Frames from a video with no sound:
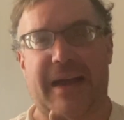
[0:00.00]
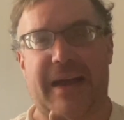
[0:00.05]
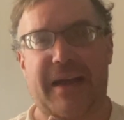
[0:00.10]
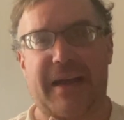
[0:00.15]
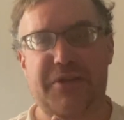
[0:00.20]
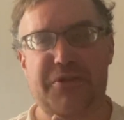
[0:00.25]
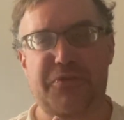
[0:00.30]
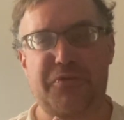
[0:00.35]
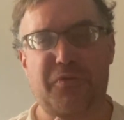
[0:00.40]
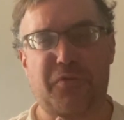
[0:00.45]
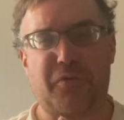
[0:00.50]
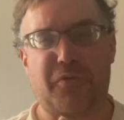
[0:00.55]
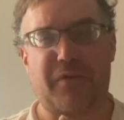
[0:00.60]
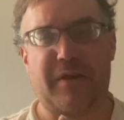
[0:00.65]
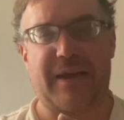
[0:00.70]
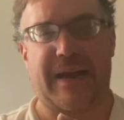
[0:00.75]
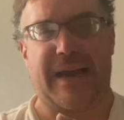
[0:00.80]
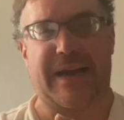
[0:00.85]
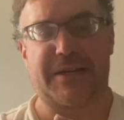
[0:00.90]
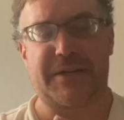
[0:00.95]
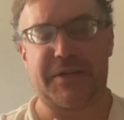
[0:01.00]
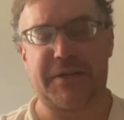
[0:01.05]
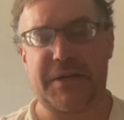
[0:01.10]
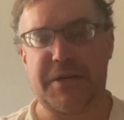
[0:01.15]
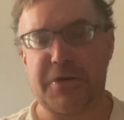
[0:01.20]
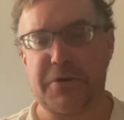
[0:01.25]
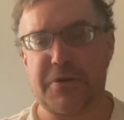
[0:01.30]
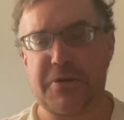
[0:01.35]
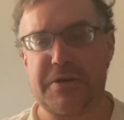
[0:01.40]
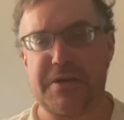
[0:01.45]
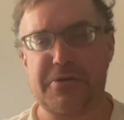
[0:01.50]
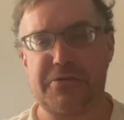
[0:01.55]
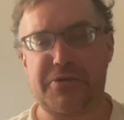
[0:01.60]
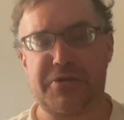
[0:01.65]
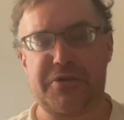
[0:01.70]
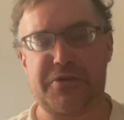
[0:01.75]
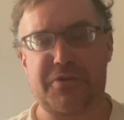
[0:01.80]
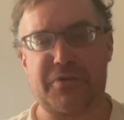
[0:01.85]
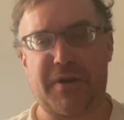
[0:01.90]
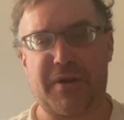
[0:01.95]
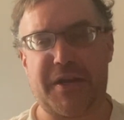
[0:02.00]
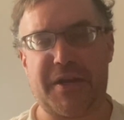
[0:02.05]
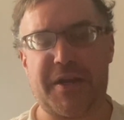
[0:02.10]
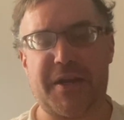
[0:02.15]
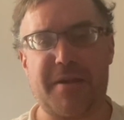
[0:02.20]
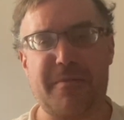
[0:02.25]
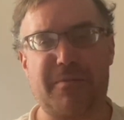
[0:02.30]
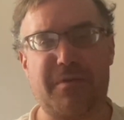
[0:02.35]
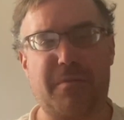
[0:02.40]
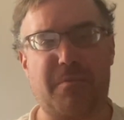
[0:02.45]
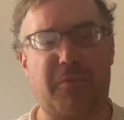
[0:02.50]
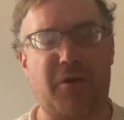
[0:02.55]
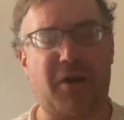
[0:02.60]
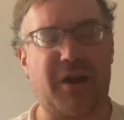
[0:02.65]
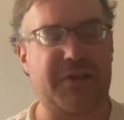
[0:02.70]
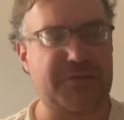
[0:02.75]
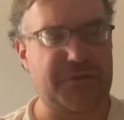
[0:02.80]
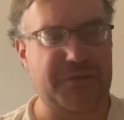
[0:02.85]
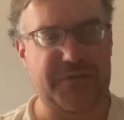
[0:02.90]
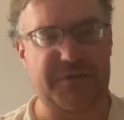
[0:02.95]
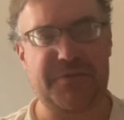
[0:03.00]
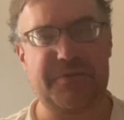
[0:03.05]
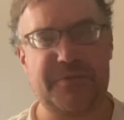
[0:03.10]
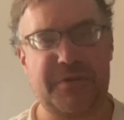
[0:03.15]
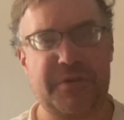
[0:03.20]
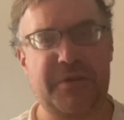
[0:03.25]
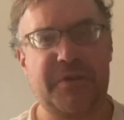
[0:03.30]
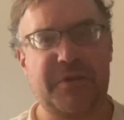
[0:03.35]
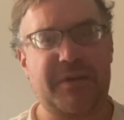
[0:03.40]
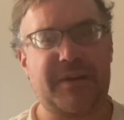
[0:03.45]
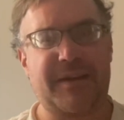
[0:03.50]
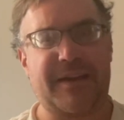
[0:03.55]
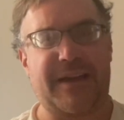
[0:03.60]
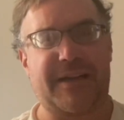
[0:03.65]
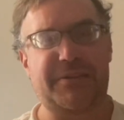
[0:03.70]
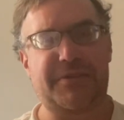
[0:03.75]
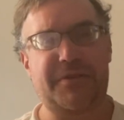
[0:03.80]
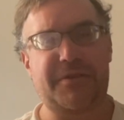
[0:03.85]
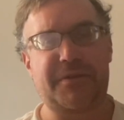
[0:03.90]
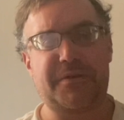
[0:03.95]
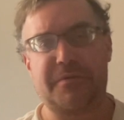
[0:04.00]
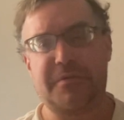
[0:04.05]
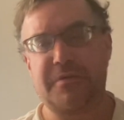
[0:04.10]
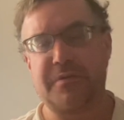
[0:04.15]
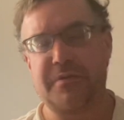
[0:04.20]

I just do a little acting here and there just so I can keep the bosses guessing